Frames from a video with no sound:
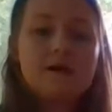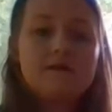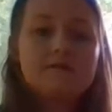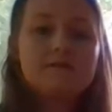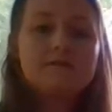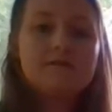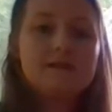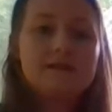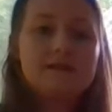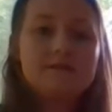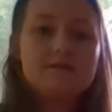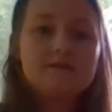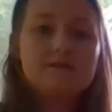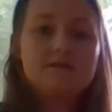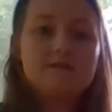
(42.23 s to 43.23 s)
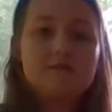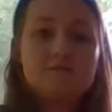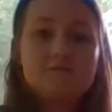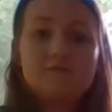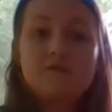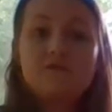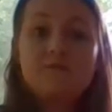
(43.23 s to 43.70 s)
since
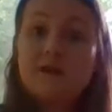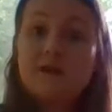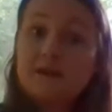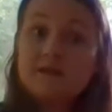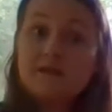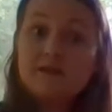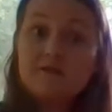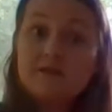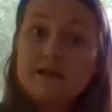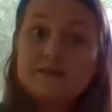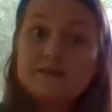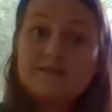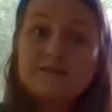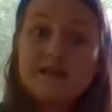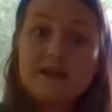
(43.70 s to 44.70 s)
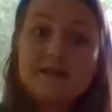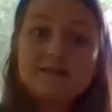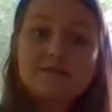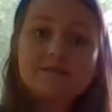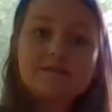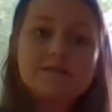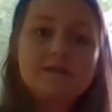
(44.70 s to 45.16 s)
you've been in the United
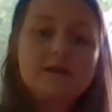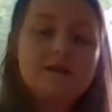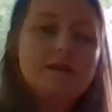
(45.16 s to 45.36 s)
States.